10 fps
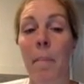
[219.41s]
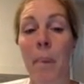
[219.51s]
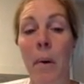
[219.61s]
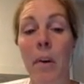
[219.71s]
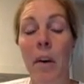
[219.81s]

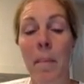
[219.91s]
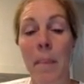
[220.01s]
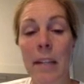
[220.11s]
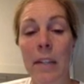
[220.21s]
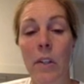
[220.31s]
Poke your
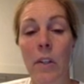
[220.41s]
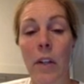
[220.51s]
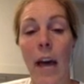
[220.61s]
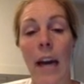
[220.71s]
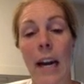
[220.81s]
pencil
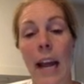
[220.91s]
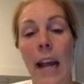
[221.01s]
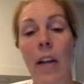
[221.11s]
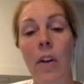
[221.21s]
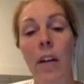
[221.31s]
at an
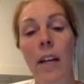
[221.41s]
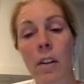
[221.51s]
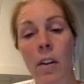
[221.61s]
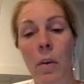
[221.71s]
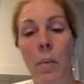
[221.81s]
angle
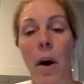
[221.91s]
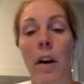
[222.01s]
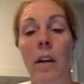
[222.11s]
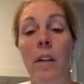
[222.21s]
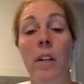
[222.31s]
into the
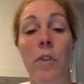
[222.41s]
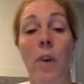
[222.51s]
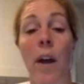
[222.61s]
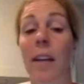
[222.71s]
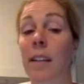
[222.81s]
water to
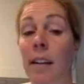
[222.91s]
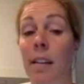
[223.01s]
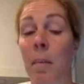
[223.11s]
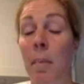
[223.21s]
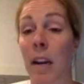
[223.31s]
try and touch
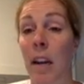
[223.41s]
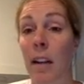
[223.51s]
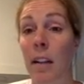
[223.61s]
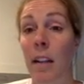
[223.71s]
the penny.